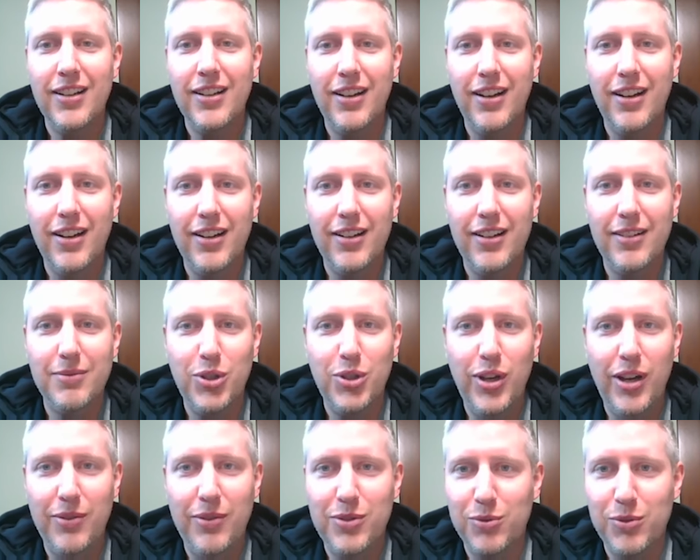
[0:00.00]

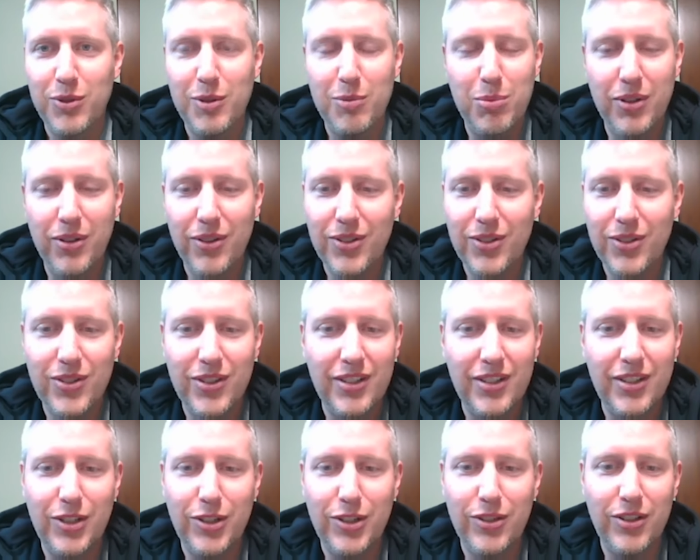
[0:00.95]
You have to rebuild this
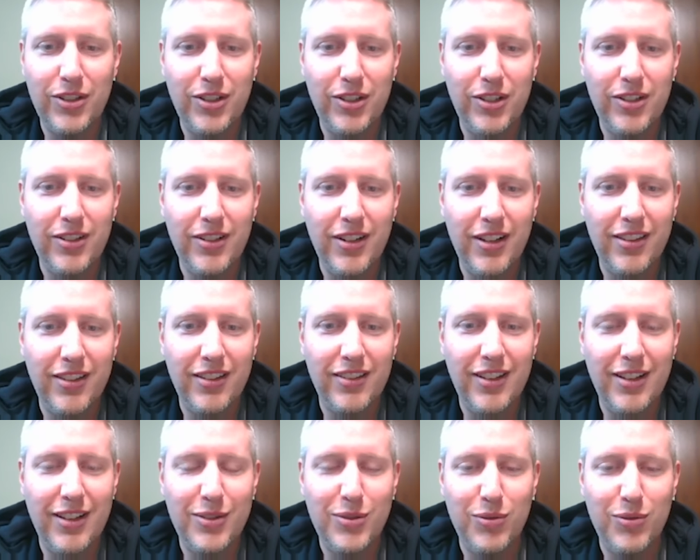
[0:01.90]
thing year to year. And I think
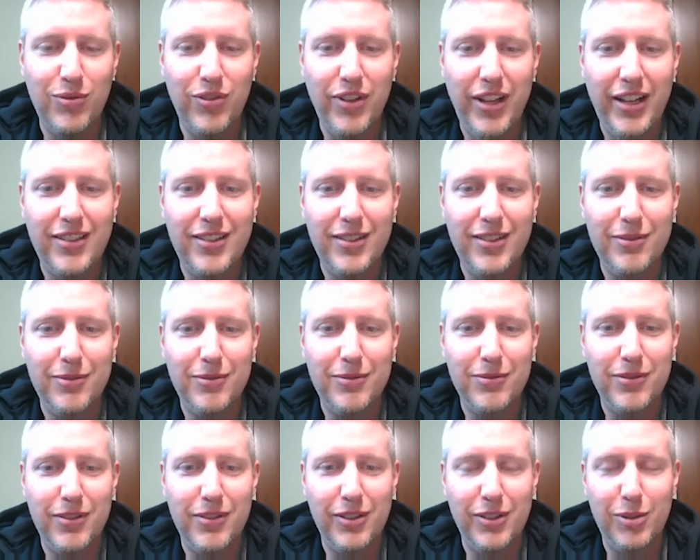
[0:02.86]
that's
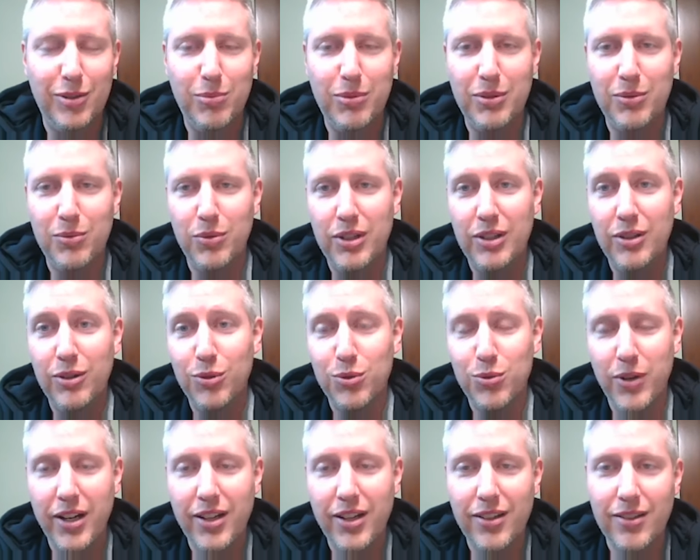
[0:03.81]
reflective a little bit in those
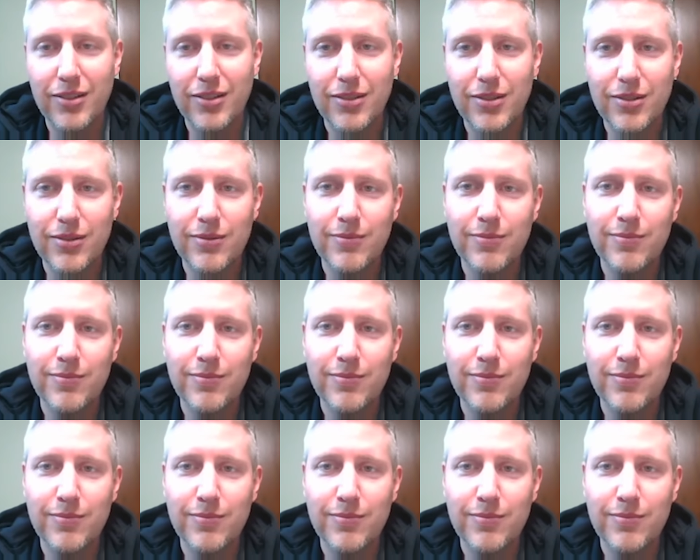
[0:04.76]
rankings.